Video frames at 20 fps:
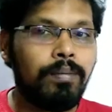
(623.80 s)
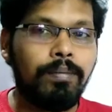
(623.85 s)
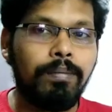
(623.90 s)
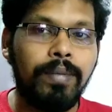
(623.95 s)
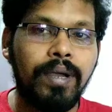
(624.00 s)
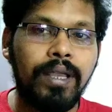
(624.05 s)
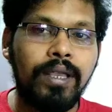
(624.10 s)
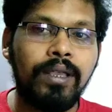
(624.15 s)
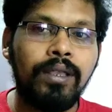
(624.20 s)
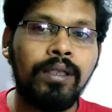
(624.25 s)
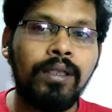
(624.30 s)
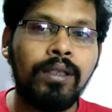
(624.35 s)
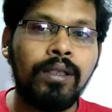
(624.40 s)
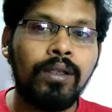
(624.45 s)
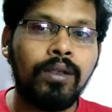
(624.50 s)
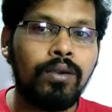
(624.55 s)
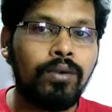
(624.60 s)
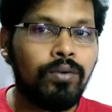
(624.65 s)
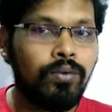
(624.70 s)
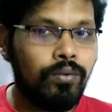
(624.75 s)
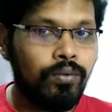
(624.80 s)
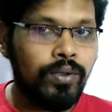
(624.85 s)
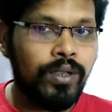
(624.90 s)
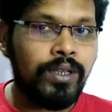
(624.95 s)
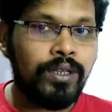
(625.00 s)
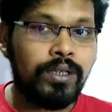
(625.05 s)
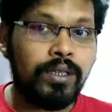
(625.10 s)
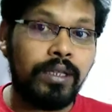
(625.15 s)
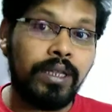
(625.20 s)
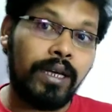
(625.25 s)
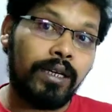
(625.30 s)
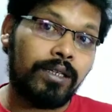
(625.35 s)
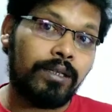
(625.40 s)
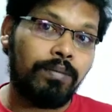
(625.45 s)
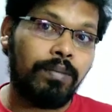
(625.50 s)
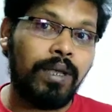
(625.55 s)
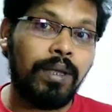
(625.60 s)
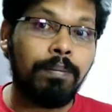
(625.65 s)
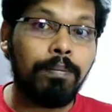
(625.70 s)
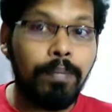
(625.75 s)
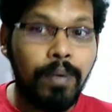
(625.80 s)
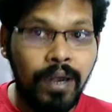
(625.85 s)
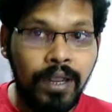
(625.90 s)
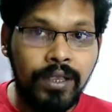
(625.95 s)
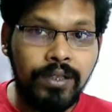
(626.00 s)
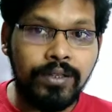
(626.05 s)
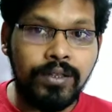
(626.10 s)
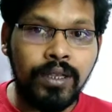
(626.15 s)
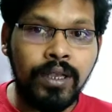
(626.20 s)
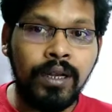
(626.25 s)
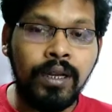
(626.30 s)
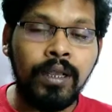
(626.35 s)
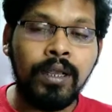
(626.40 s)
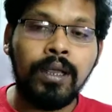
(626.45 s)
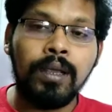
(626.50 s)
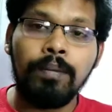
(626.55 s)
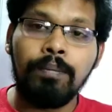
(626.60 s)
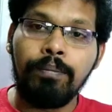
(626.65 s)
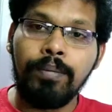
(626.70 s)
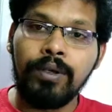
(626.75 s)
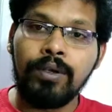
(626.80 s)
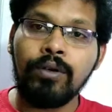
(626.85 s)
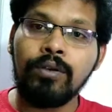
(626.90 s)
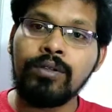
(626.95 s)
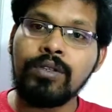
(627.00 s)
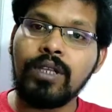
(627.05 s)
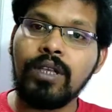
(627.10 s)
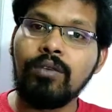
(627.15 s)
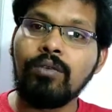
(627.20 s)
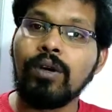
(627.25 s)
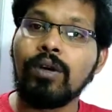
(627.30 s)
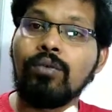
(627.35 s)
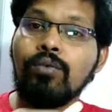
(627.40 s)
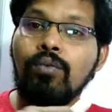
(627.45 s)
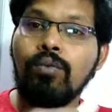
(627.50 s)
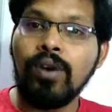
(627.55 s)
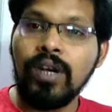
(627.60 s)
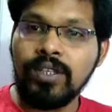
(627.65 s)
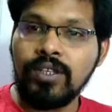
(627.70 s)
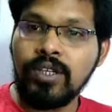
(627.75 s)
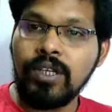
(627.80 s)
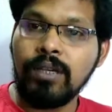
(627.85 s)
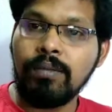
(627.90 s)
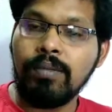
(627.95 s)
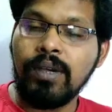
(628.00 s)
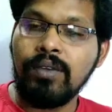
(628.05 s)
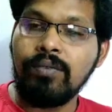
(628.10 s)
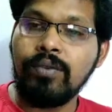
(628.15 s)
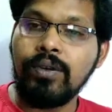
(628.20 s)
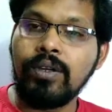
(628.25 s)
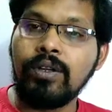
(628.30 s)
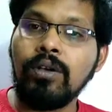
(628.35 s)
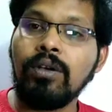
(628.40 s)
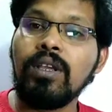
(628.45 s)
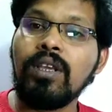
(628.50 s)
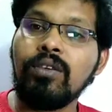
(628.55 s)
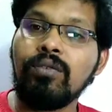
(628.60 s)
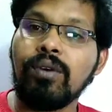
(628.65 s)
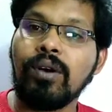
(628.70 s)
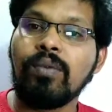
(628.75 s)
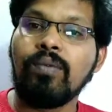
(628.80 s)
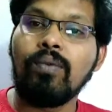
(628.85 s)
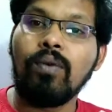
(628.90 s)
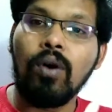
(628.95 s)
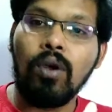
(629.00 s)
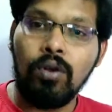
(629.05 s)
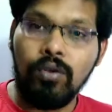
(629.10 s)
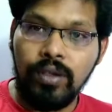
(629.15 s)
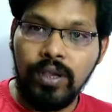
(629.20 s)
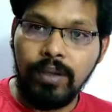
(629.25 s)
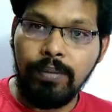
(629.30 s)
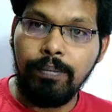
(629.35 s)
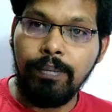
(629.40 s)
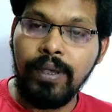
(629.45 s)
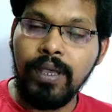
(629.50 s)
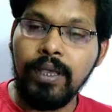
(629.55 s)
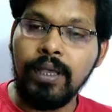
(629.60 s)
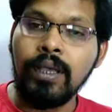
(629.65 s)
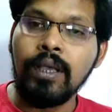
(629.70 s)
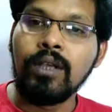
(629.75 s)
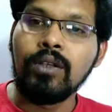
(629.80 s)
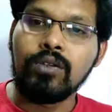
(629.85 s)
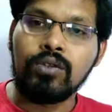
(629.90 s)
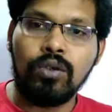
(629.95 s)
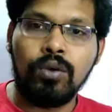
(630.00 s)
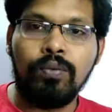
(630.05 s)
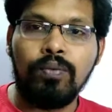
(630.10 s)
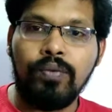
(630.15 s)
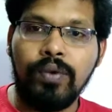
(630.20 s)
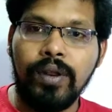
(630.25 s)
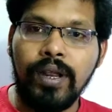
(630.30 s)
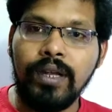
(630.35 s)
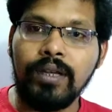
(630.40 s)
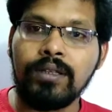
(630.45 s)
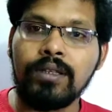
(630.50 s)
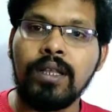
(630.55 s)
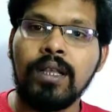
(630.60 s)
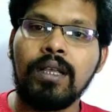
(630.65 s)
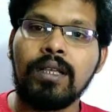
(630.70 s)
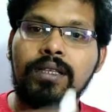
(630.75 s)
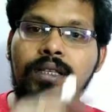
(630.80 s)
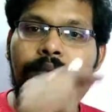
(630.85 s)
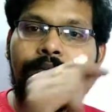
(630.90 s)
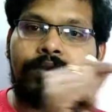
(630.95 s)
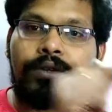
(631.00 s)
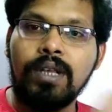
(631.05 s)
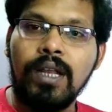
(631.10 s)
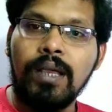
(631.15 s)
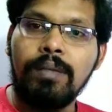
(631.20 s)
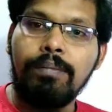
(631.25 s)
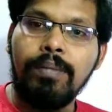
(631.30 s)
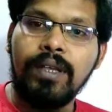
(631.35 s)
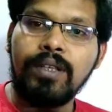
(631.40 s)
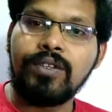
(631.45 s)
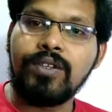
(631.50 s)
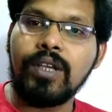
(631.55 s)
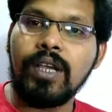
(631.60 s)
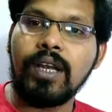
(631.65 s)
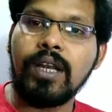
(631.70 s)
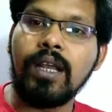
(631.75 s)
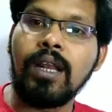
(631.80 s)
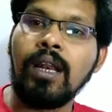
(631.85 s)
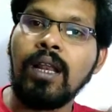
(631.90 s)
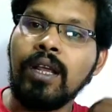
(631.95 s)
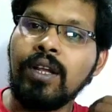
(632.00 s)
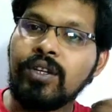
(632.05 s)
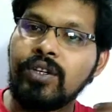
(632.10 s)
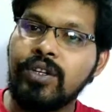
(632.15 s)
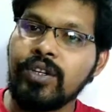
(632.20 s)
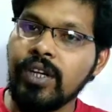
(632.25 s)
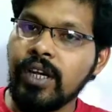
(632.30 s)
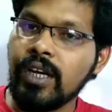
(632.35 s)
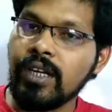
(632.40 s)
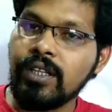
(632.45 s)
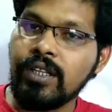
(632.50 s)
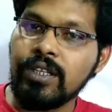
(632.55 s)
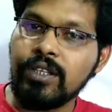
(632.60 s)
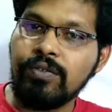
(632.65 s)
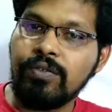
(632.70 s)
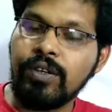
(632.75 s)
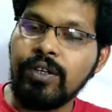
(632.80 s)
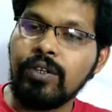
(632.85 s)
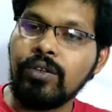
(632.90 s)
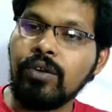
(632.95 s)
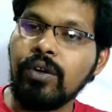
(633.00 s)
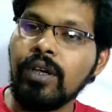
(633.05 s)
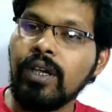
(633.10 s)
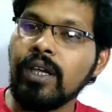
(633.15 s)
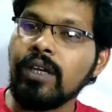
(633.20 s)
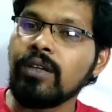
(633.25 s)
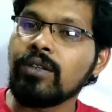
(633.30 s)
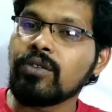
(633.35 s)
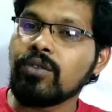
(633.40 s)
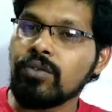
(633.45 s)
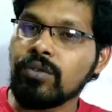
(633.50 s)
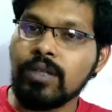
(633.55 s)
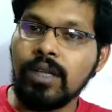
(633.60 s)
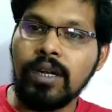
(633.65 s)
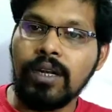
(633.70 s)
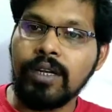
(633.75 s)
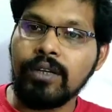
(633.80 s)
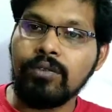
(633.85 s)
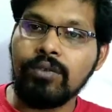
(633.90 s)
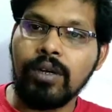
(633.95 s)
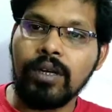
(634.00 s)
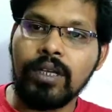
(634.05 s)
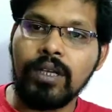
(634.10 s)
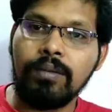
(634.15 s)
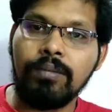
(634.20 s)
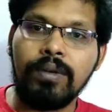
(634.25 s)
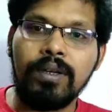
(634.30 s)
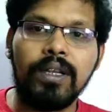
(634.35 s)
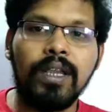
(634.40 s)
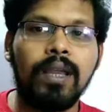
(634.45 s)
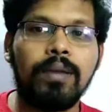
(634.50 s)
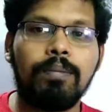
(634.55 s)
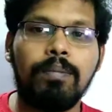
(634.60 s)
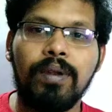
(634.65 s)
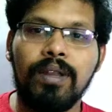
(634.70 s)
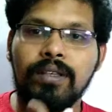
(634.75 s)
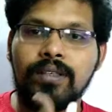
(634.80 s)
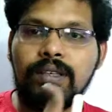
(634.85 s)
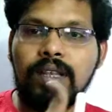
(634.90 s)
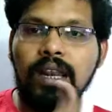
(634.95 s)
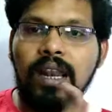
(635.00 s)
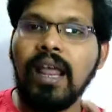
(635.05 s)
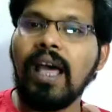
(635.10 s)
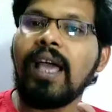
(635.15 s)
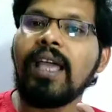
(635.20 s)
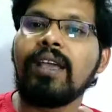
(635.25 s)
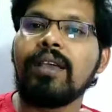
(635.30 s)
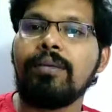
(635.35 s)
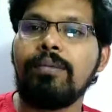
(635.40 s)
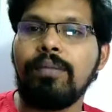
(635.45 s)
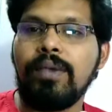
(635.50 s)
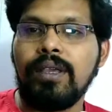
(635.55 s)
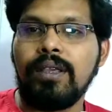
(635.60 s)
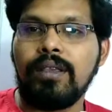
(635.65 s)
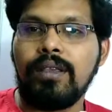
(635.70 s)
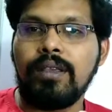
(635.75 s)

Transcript: my wish, that's my pleasure, because you are watching my video, you are following me. So friends, subscribe my channel, share this video in social networking media and please like me.